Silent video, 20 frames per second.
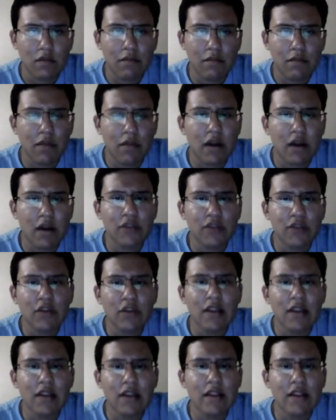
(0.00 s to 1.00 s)

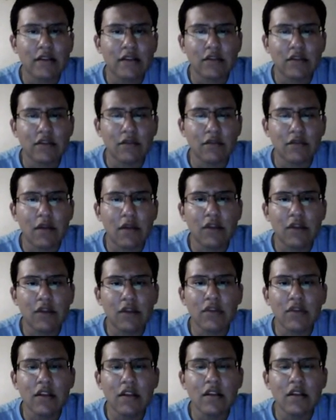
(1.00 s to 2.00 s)
Paranoid lesion.
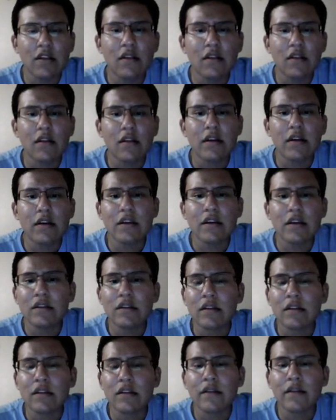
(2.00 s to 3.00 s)
Paranoid
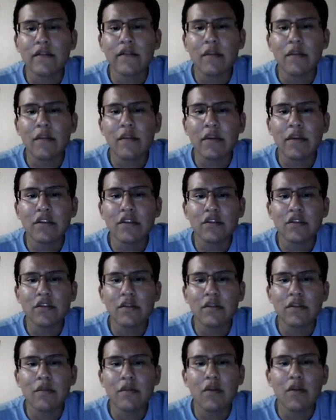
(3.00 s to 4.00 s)
is an inflammation
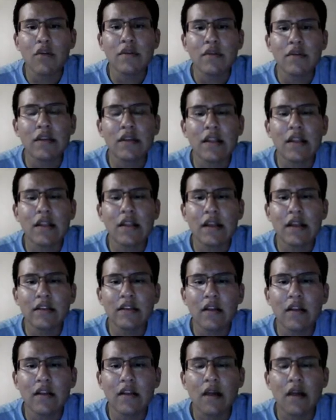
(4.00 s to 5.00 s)
involving the
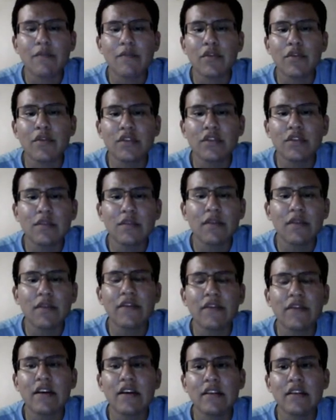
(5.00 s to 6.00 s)
lateral and proximal
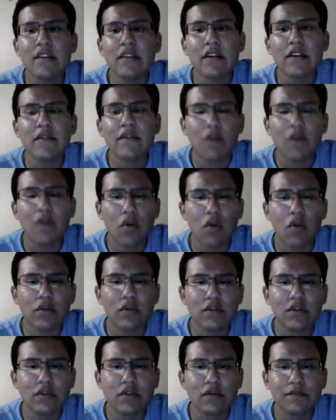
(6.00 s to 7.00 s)
fingernail
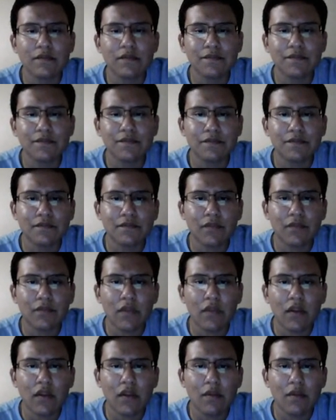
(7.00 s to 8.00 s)
folds.
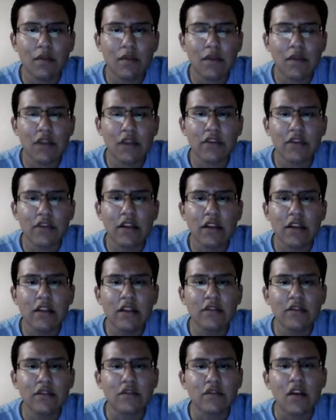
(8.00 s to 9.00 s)
Paranoid
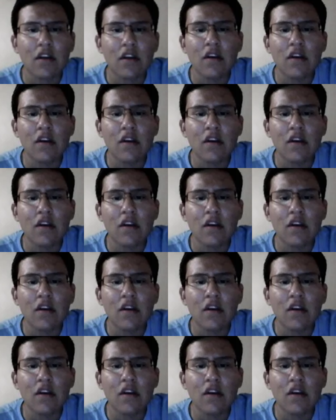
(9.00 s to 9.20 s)
lesion.